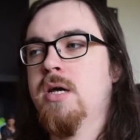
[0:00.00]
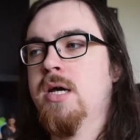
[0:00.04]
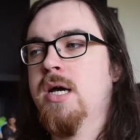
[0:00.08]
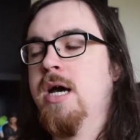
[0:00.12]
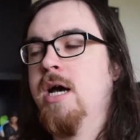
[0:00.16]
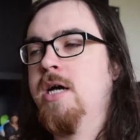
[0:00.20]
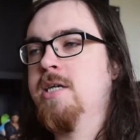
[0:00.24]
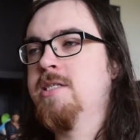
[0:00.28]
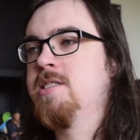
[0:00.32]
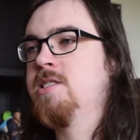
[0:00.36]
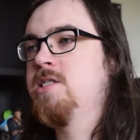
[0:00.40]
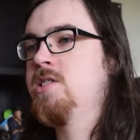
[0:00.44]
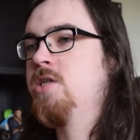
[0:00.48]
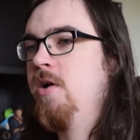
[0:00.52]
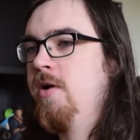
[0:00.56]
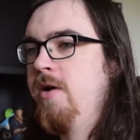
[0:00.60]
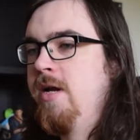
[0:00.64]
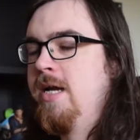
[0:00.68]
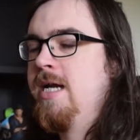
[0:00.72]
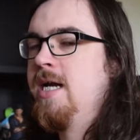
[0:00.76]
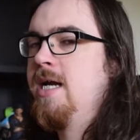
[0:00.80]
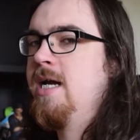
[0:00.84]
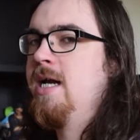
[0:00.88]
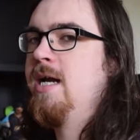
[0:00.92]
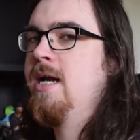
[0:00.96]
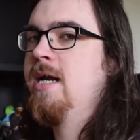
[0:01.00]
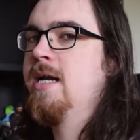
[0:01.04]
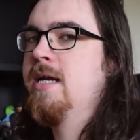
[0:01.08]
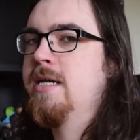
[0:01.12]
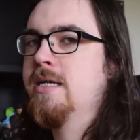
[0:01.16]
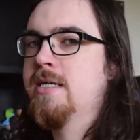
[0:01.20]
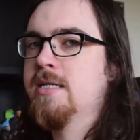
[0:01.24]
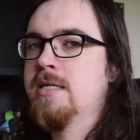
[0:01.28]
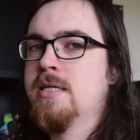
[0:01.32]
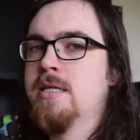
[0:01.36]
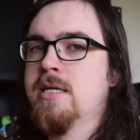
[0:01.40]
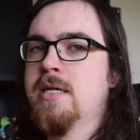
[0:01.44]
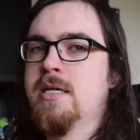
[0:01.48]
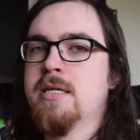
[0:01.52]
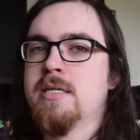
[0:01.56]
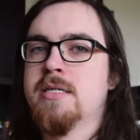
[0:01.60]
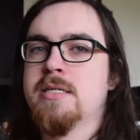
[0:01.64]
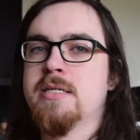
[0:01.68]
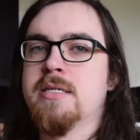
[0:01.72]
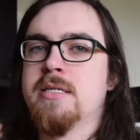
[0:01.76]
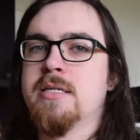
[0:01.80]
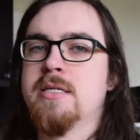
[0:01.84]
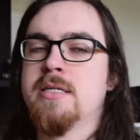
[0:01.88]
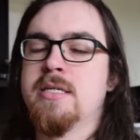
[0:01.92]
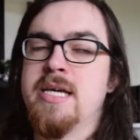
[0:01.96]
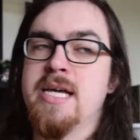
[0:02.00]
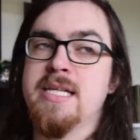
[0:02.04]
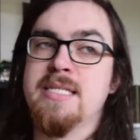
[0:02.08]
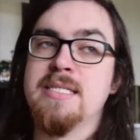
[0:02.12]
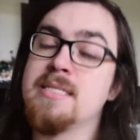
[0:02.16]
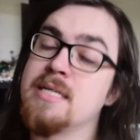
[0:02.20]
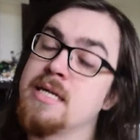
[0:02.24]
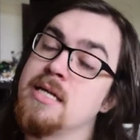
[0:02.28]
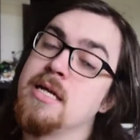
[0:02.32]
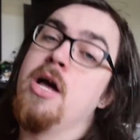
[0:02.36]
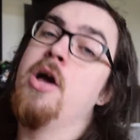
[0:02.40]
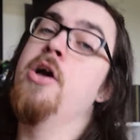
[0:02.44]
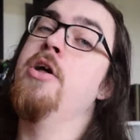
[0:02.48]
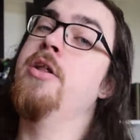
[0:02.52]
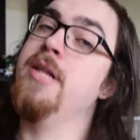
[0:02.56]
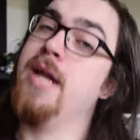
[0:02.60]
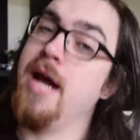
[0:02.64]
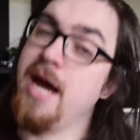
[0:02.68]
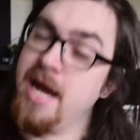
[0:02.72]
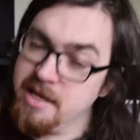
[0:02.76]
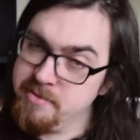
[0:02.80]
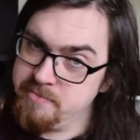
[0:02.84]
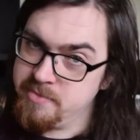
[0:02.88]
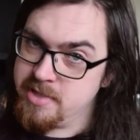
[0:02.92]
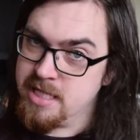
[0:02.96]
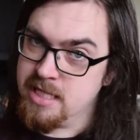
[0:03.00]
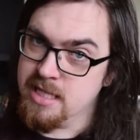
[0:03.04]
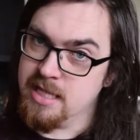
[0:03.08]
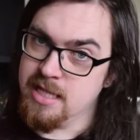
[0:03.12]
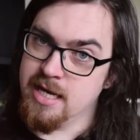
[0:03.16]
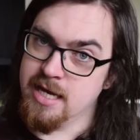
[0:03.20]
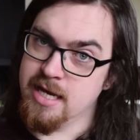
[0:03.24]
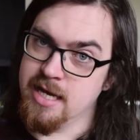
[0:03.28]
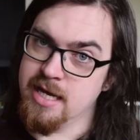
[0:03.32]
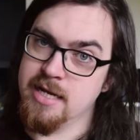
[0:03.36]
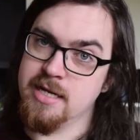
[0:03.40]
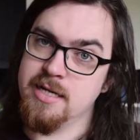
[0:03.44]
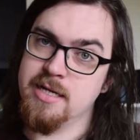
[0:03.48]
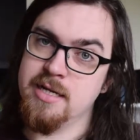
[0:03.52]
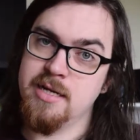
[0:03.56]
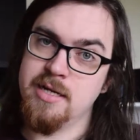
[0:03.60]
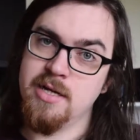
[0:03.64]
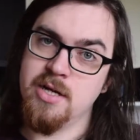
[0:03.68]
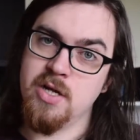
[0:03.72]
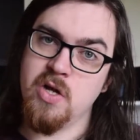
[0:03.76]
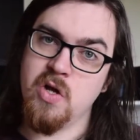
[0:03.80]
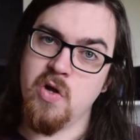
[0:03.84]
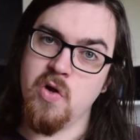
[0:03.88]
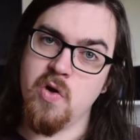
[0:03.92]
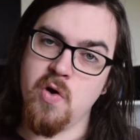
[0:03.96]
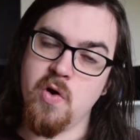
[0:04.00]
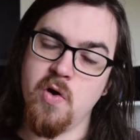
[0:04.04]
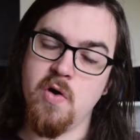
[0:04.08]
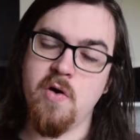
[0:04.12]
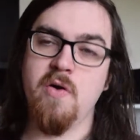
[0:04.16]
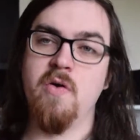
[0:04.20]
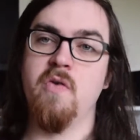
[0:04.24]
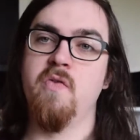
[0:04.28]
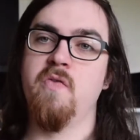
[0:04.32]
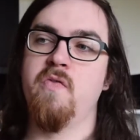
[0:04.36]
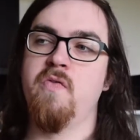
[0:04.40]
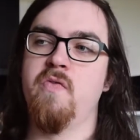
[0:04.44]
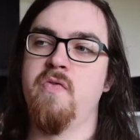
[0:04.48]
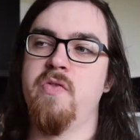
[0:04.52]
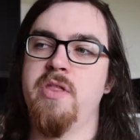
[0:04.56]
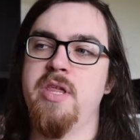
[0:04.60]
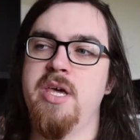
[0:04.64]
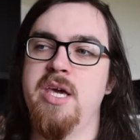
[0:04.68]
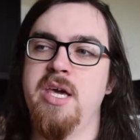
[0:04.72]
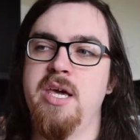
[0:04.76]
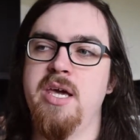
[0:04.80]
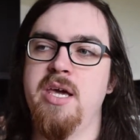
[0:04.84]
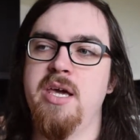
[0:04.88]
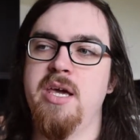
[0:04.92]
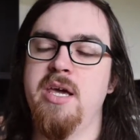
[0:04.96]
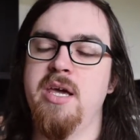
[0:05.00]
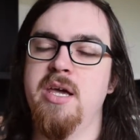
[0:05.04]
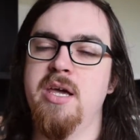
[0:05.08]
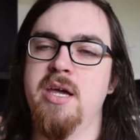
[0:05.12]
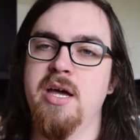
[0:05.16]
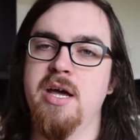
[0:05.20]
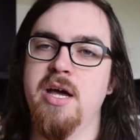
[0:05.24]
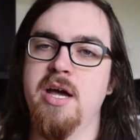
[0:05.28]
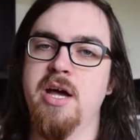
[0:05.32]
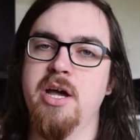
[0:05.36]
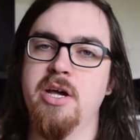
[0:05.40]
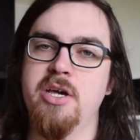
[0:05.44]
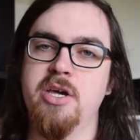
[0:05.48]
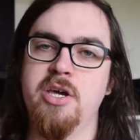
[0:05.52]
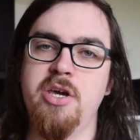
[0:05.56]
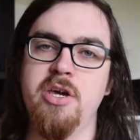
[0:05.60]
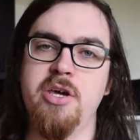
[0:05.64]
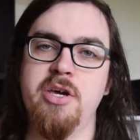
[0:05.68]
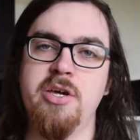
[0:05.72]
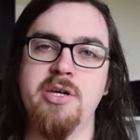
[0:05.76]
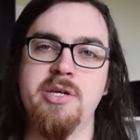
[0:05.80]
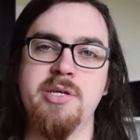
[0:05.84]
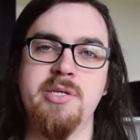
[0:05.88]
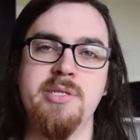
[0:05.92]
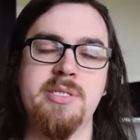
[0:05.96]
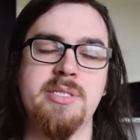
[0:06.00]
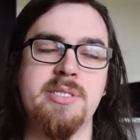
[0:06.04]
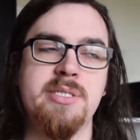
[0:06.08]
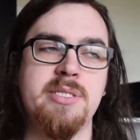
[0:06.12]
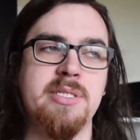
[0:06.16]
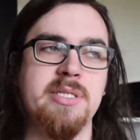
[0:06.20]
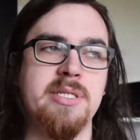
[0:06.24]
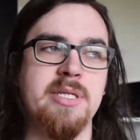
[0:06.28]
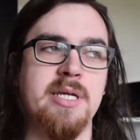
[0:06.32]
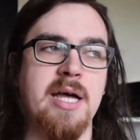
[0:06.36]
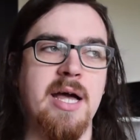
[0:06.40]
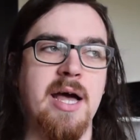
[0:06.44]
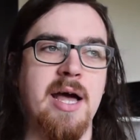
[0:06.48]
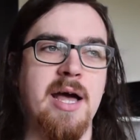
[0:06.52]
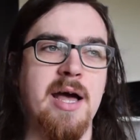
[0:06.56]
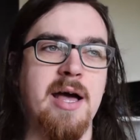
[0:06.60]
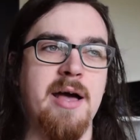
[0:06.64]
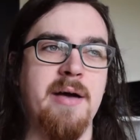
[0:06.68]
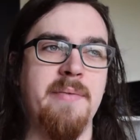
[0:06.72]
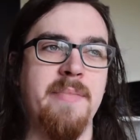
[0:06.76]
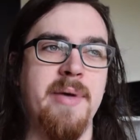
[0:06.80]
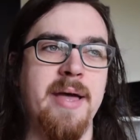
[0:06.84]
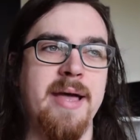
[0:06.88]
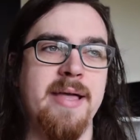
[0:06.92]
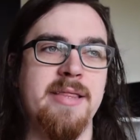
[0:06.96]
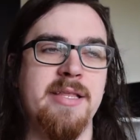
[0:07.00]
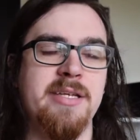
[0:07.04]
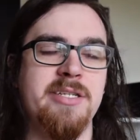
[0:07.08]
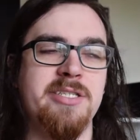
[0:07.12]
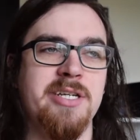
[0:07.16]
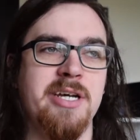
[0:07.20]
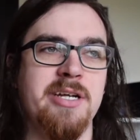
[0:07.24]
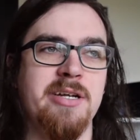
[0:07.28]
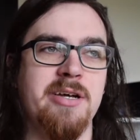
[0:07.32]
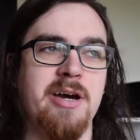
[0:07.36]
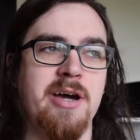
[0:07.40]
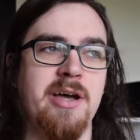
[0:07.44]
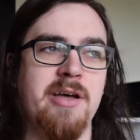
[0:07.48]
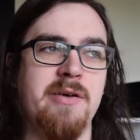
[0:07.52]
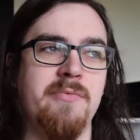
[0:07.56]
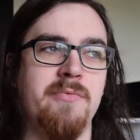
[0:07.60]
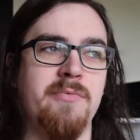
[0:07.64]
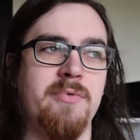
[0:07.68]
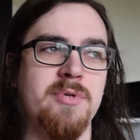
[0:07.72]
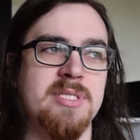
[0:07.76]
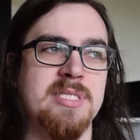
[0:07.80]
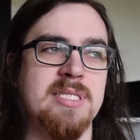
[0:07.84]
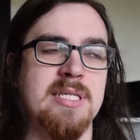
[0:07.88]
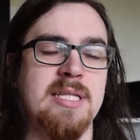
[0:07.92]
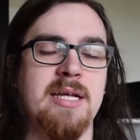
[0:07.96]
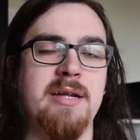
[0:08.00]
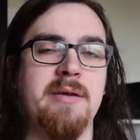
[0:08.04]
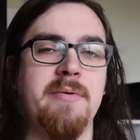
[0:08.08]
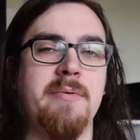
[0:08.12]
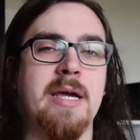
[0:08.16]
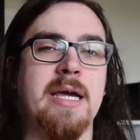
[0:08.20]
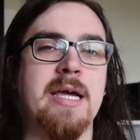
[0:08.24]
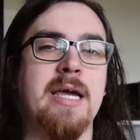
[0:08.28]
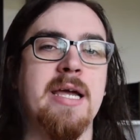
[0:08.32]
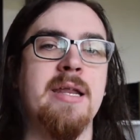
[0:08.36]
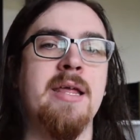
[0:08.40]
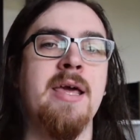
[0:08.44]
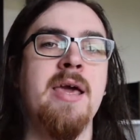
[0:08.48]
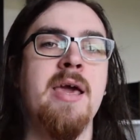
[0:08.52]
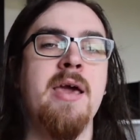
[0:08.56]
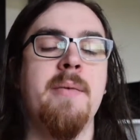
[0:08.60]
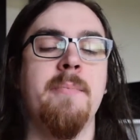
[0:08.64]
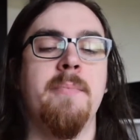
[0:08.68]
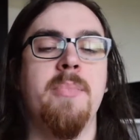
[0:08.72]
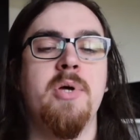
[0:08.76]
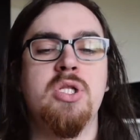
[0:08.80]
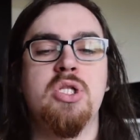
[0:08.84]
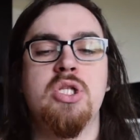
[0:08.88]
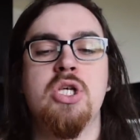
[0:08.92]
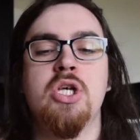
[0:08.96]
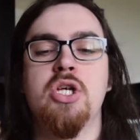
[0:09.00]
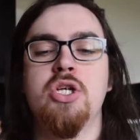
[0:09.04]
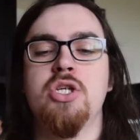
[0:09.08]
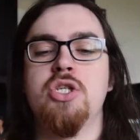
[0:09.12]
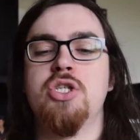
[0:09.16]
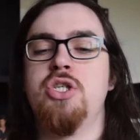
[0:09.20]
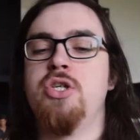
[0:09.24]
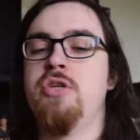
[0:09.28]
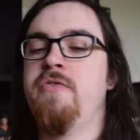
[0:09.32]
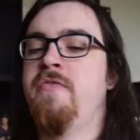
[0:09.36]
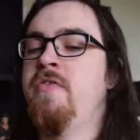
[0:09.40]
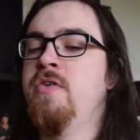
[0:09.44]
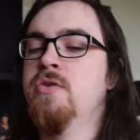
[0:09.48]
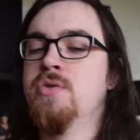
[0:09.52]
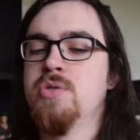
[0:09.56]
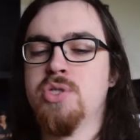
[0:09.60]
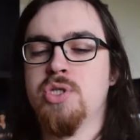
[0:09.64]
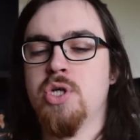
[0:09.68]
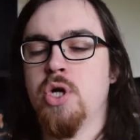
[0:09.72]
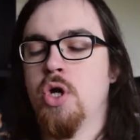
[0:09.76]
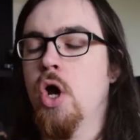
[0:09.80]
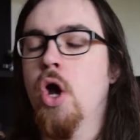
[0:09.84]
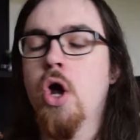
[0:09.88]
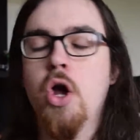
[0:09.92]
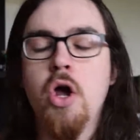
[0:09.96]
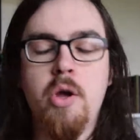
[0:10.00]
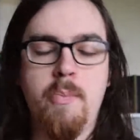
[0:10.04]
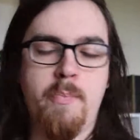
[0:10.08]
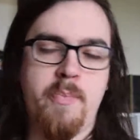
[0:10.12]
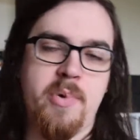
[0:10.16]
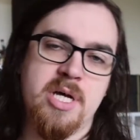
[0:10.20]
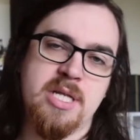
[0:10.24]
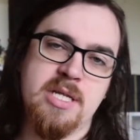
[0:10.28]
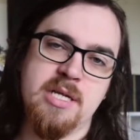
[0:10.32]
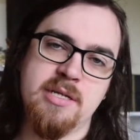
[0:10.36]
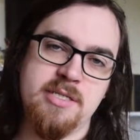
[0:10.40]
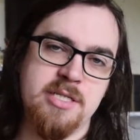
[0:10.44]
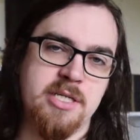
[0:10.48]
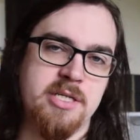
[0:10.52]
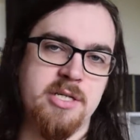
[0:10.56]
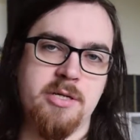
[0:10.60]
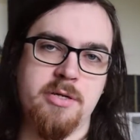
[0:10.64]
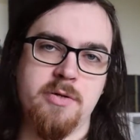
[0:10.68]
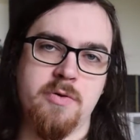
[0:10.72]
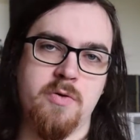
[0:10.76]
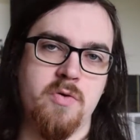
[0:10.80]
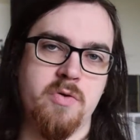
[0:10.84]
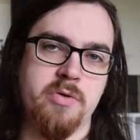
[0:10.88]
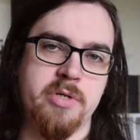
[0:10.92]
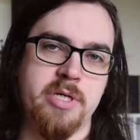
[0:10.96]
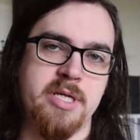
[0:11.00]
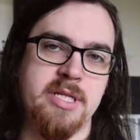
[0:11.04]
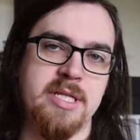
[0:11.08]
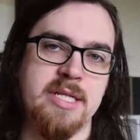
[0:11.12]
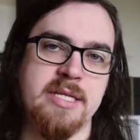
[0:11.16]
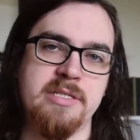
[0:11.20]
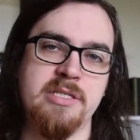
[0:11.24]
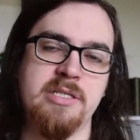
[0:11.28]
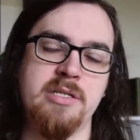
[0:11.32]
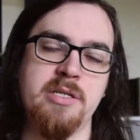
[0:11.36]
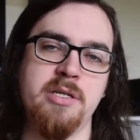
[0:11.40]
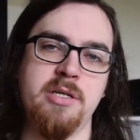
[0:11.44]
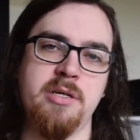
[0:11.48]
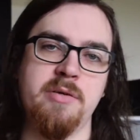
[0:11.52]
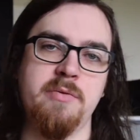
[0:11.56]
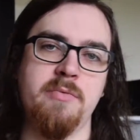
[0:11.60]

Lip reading: Ahsoka gets her name cleared of the accused, and the Jedi wants to let her back in, but she feels so hurt by the Jedi Order that she